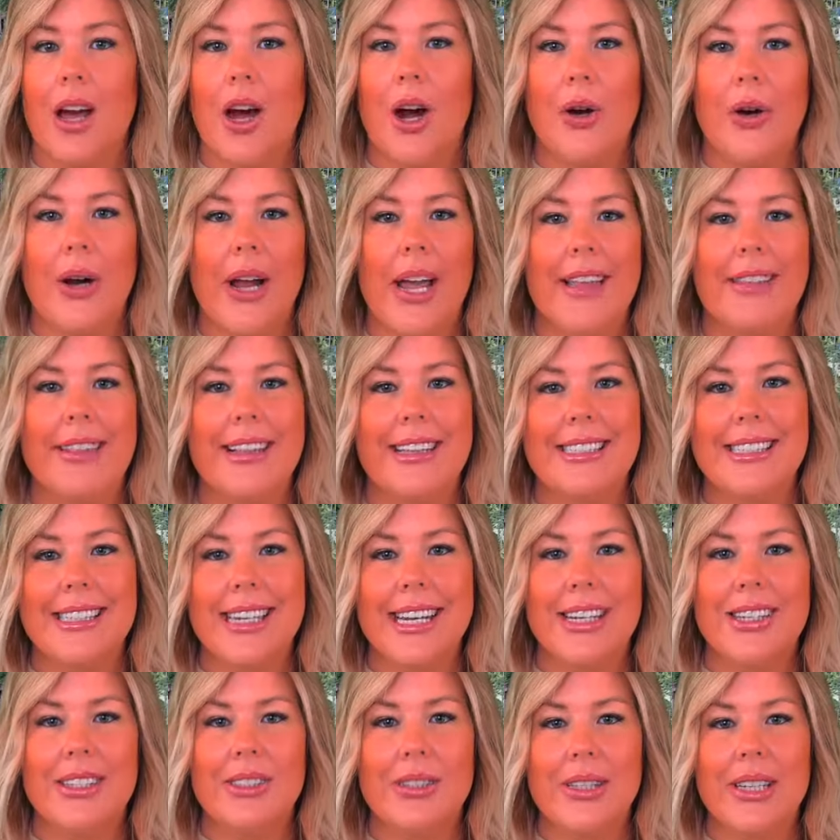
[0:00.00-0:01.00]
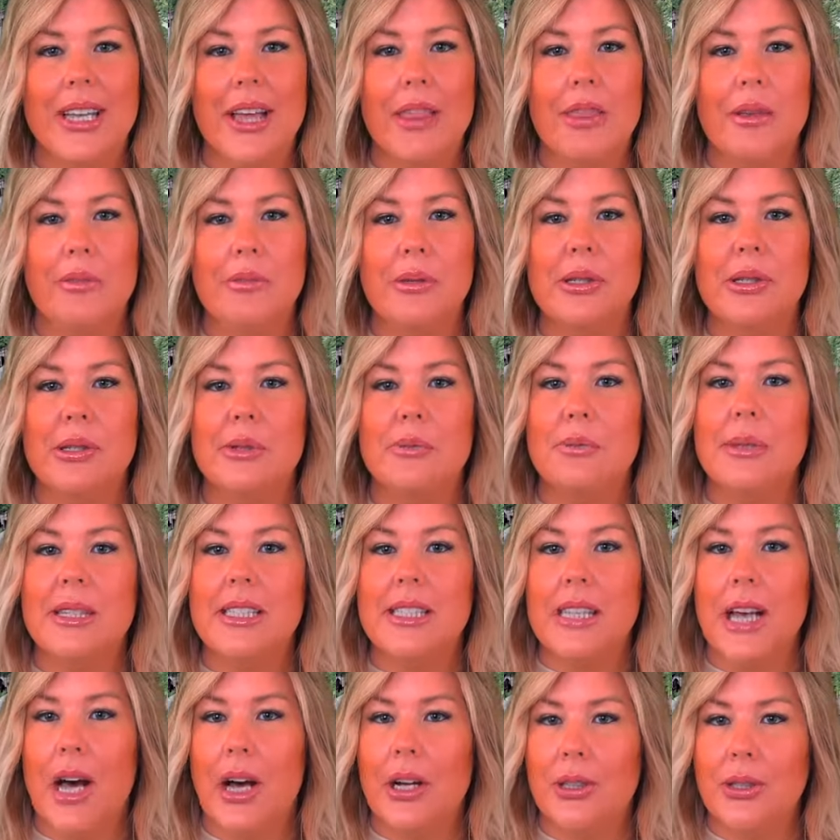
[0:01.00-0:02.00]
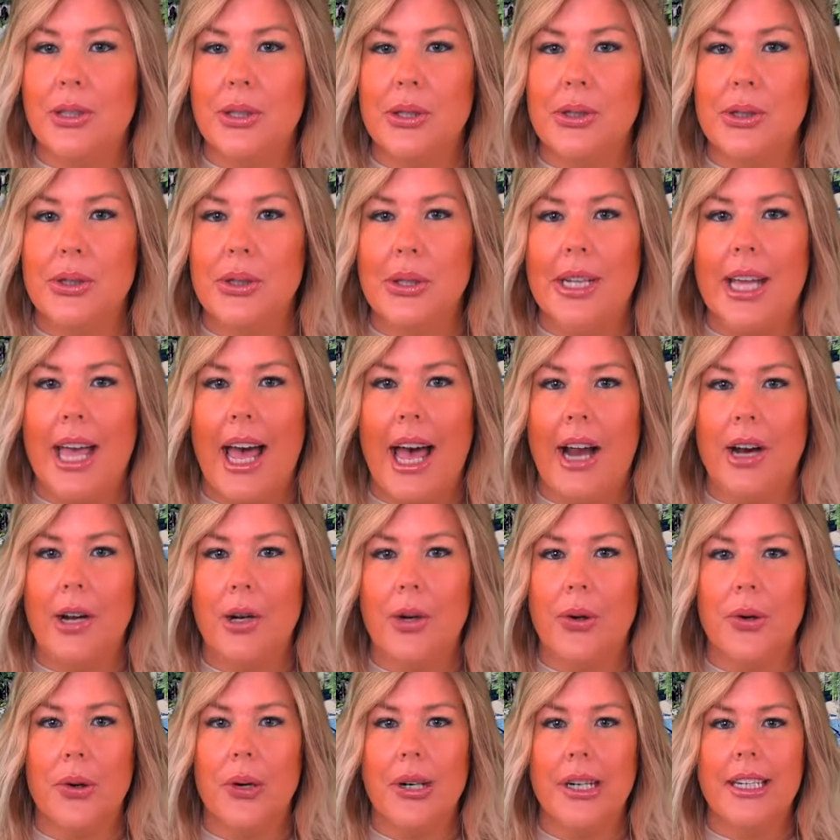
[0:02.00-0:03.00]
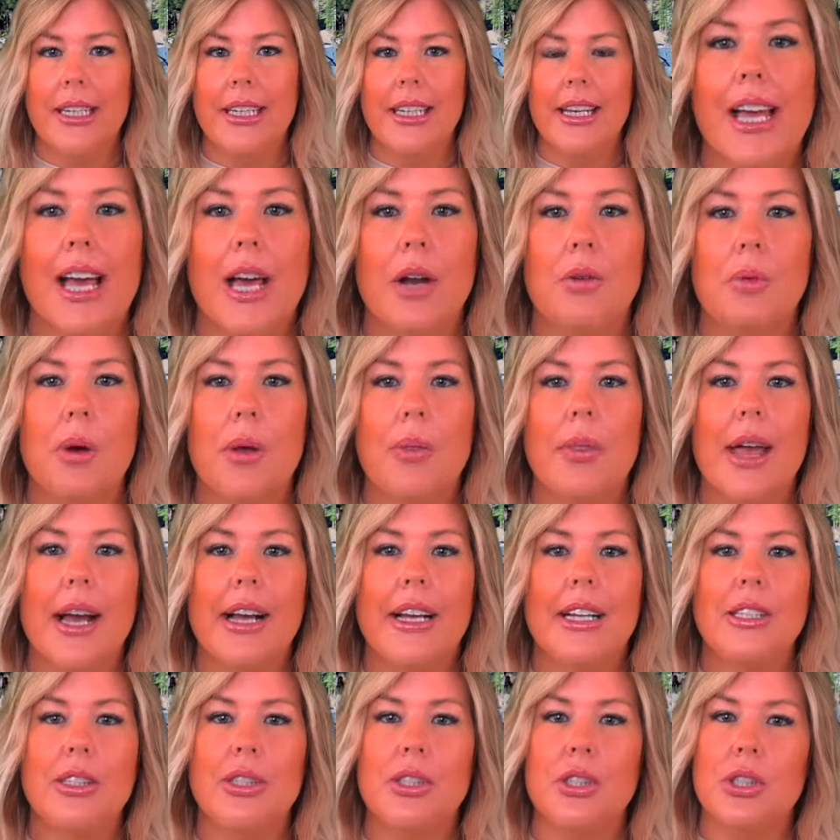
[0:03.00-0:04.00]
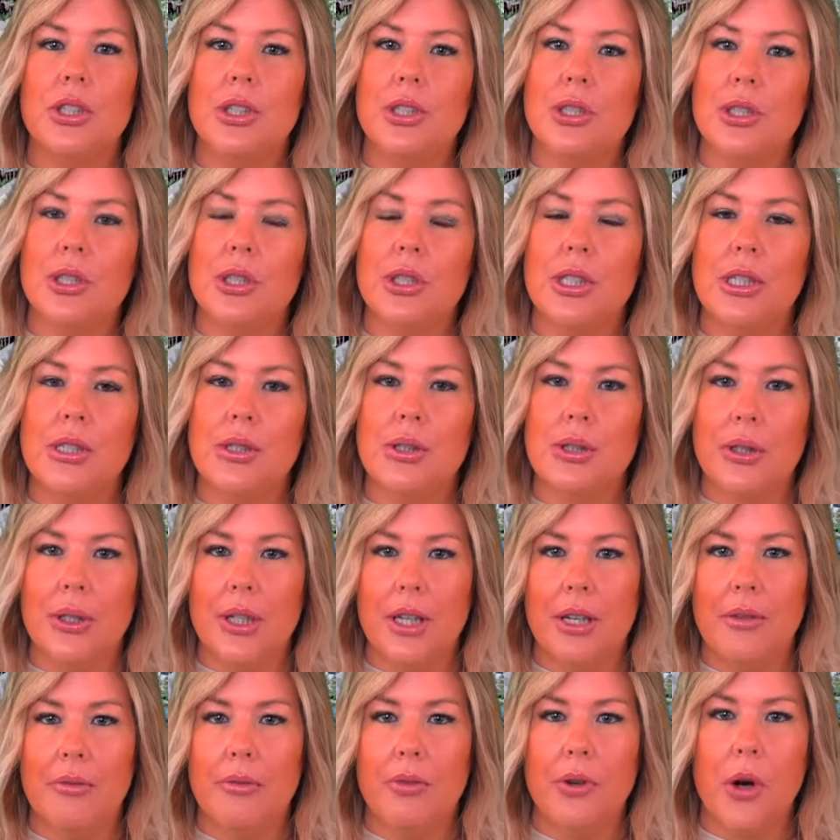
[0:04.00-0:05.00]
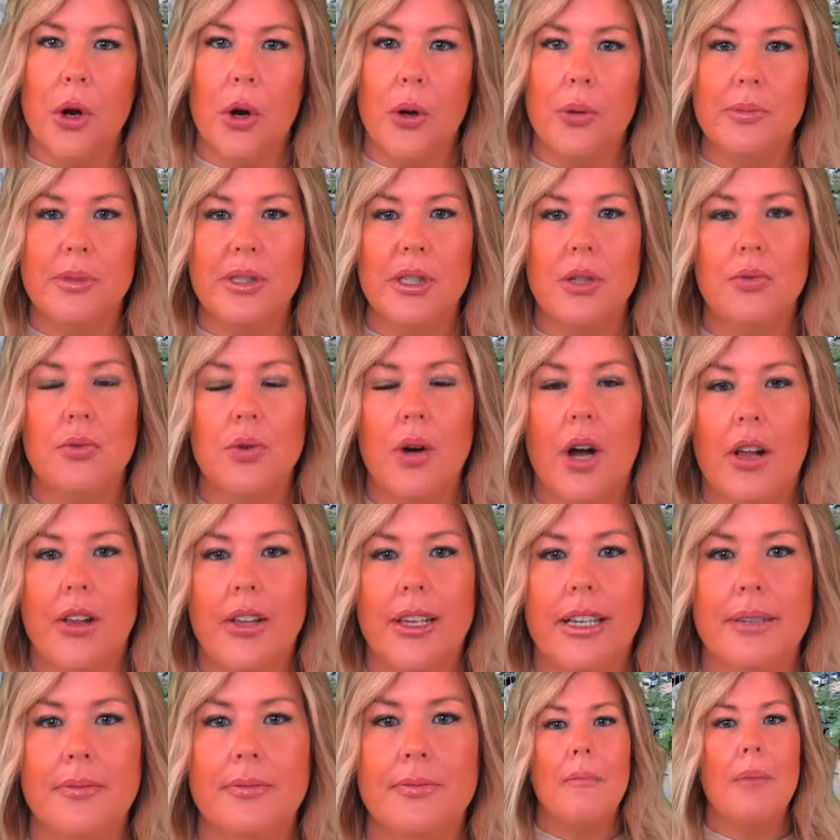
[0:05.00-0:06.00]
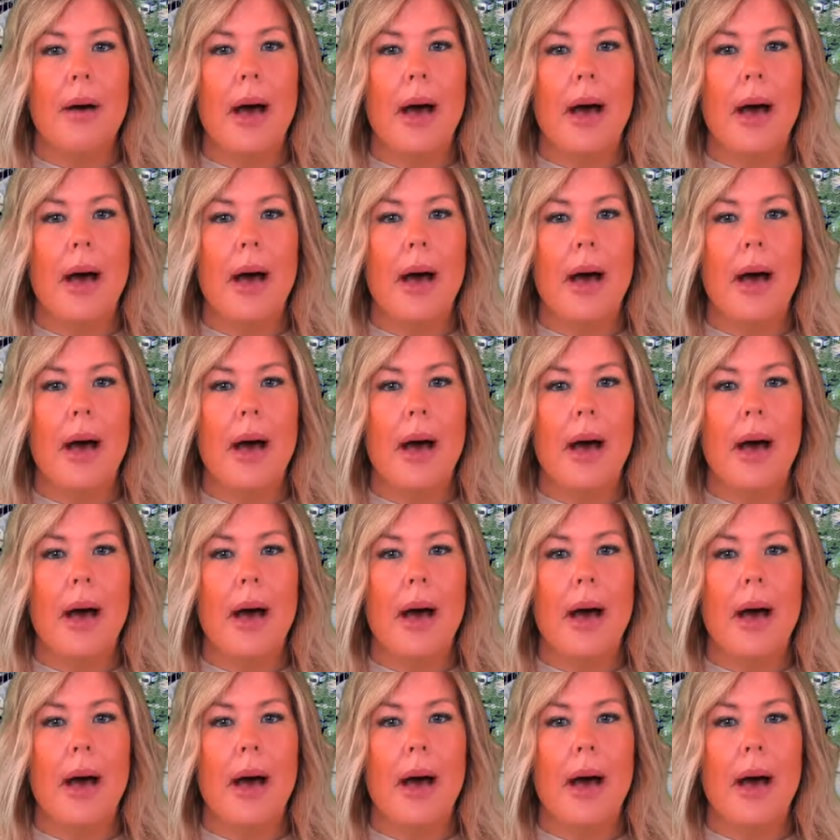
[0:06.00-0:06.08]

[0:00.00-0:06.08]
All right, let's take a look at the most misunderstood category, and one that concerns those looking for homes in Raleigh.